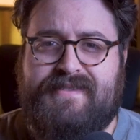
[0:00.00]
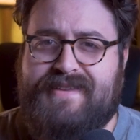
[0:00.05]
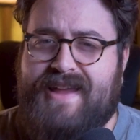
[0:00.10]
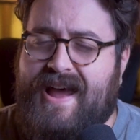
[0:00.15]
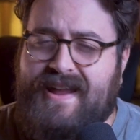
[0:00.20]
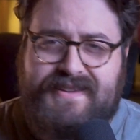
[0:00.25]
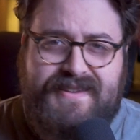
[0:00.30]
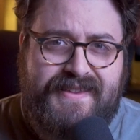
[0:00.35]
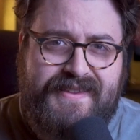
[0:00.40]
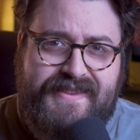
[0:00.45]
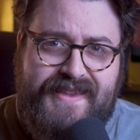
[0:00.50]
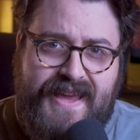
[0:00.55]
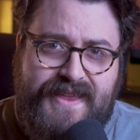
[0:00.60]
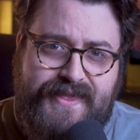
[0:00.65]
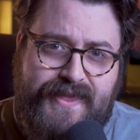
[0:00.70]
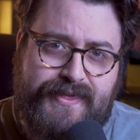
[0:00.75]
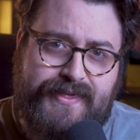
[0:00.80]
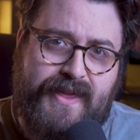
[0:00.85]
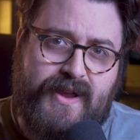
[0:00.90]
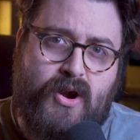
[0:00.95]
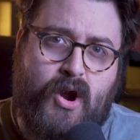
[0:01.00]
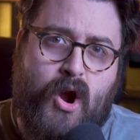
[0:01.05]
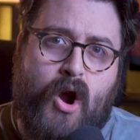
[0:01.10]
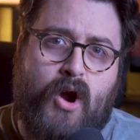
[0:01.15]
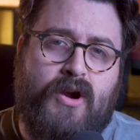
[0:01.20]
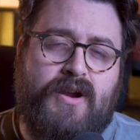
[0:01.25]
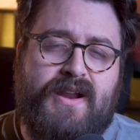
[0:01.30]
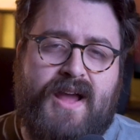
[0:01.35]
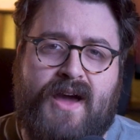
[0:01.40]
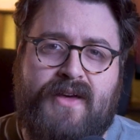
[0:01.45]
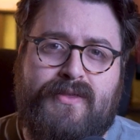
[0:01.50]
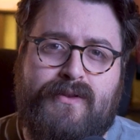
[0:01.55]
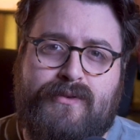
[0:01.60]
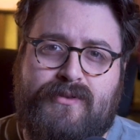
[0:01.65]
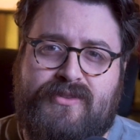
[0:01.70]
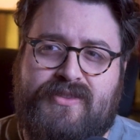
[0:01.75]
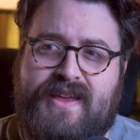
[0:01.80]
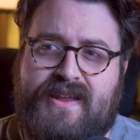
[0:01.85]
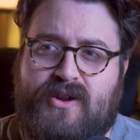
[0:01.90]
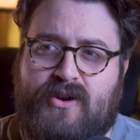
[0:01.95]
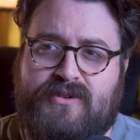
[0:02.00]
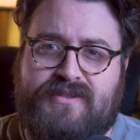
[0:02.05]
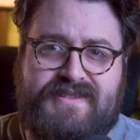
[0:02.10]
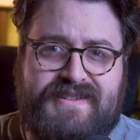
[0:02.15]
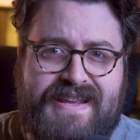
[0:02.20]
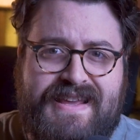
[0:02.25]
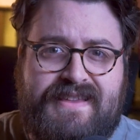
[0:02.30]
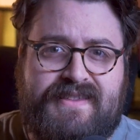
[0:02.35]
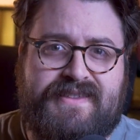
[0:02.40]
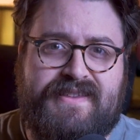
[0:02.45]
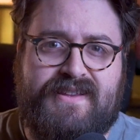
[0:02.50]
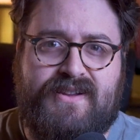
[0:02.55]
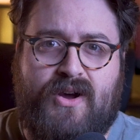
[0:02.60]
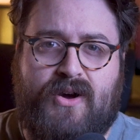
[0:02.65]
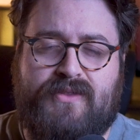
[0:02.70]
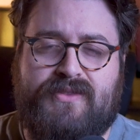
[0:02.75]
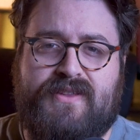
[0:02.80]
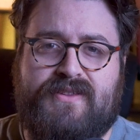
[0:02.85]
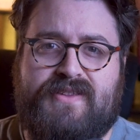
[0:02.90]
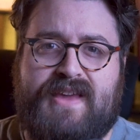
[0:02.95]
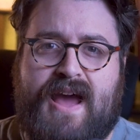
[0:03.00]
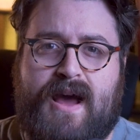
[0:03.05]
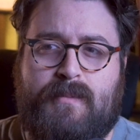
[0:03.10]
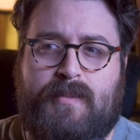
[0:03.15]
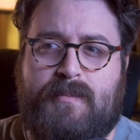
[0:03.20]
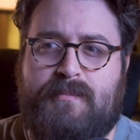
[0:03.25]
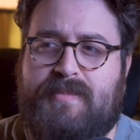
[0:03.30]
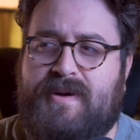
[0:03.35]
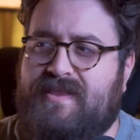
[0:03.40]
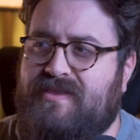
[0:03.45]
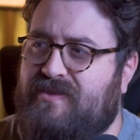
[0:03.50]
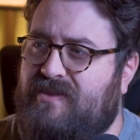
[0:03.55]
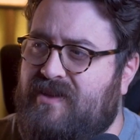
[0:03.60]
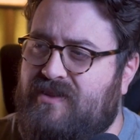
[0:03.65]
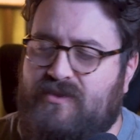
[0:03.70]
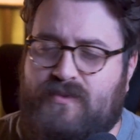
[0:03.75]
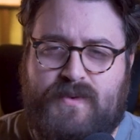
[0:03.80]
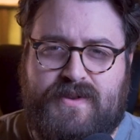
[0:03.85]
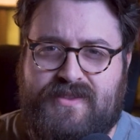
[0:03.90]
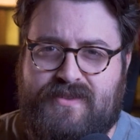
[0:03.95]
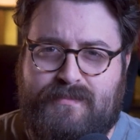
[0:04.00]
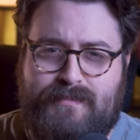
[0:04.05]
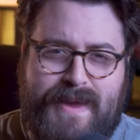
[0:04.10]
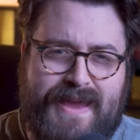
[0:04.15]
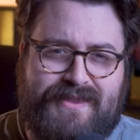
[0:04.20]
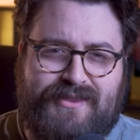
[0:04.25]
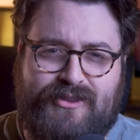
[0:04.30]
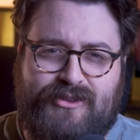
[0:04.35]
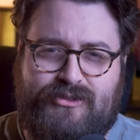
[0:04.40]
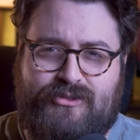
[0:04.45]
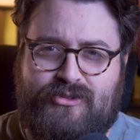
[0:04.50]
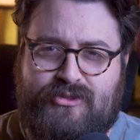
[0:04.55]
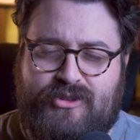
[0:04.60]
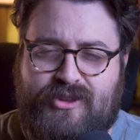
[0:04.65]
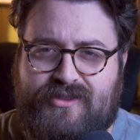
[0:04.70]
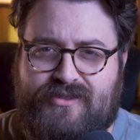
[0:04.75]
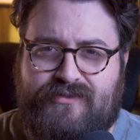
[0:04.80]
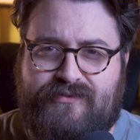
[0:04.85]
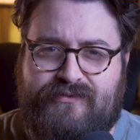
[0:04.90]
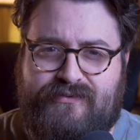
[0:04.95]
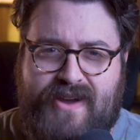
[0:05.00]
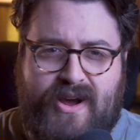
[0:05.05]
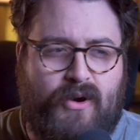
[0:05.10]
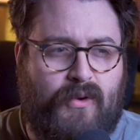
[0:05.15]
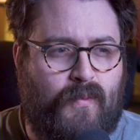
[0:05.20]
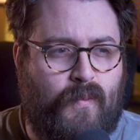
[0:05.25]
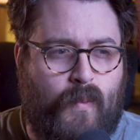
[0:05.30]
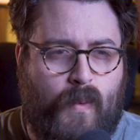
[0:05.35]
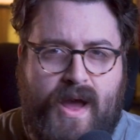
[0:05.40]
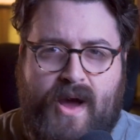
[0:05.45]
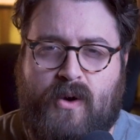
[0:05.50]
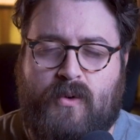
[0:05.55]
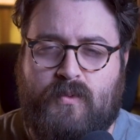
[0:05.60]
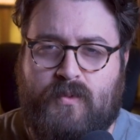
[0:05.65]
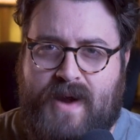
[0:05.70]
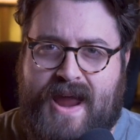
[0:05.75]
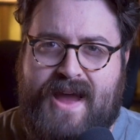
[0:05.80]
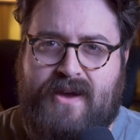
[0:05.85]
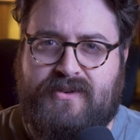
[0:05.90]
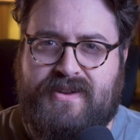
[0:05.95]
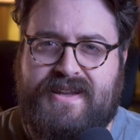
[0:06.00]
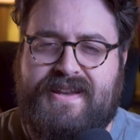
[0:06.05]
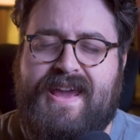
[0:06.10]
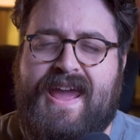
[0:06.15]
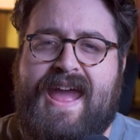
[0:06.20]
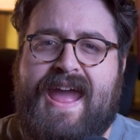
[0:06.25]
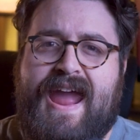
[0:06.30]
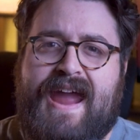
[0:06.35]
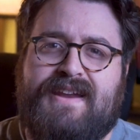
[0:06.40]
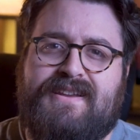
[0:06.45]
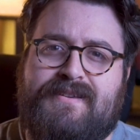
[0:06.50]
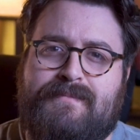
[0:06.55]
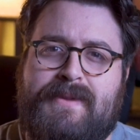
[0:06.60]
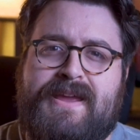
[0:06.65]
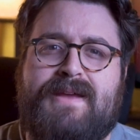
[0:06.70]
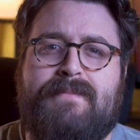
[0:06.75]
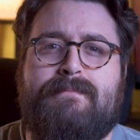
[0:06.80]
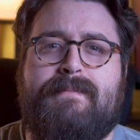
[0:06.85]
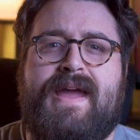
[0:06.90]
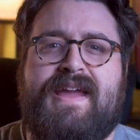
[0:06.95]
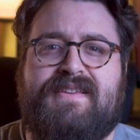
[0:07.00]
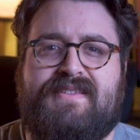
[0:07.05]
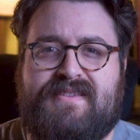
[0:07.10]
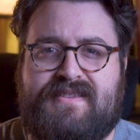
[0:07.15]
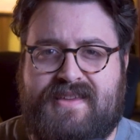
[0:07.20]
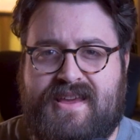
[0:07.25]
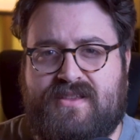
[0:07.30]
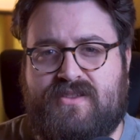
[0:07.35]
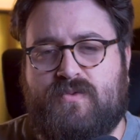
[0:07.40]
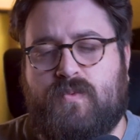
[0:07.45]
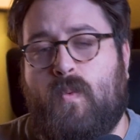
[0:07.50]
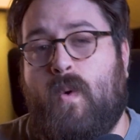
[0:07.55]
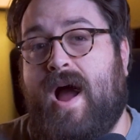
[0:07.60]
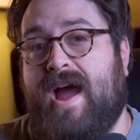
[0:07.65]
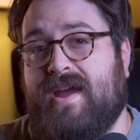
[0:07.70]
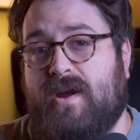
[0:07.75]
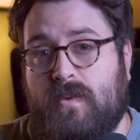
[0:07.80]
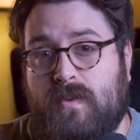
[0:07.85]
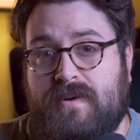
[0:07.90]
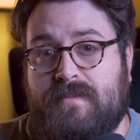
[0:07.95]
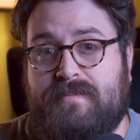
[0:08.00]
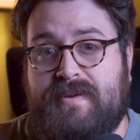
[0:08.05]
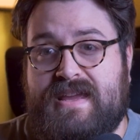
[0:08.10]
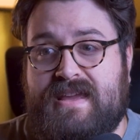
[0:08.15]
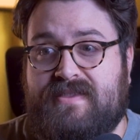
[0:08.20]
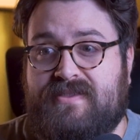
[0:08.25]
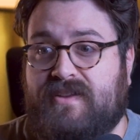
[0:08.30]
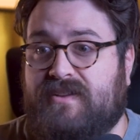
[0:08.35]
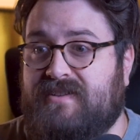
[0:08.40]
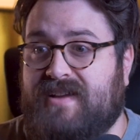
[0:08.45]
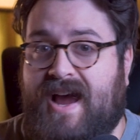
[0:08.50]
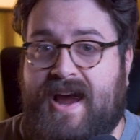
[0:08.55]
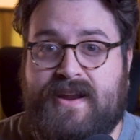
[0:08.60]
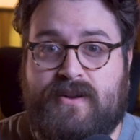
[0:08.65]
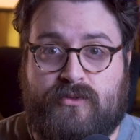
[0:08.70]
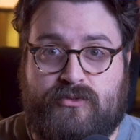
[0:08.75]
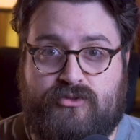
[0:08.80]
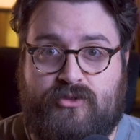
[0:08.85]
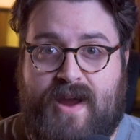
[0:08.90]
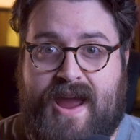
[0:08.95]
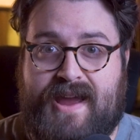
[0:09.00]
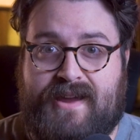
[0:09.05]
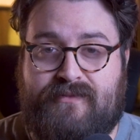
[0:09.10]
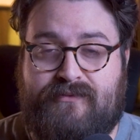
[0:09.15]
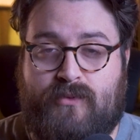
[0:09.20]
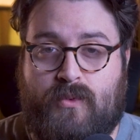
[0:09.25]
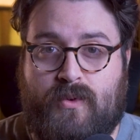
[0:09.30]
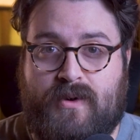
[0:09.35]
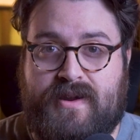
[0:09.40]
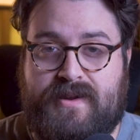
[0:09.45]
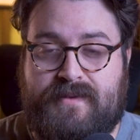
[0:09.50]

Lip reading: Not to say that there aren't others that are decent on this album, but this one's message just felt well-rounded, and to me it makes sense why it would be the title track for